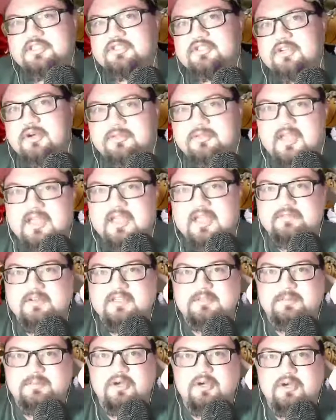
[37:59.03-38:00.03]
you don't think of
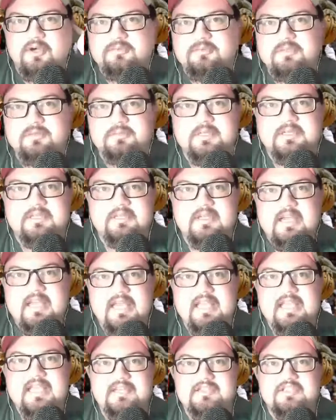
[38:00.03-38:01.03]
explosion but
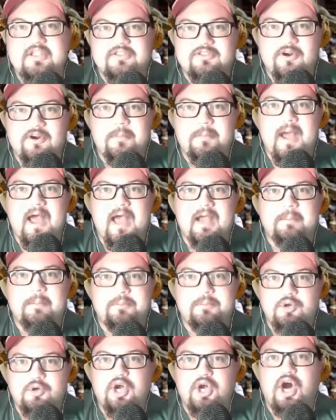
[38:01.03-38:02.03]
he is a throwback
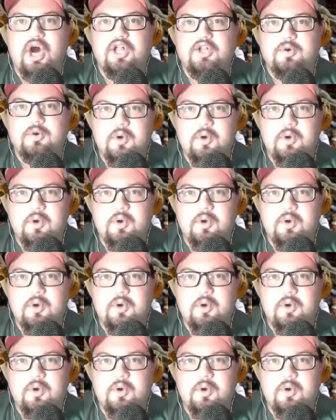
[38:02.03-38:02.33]
blue collar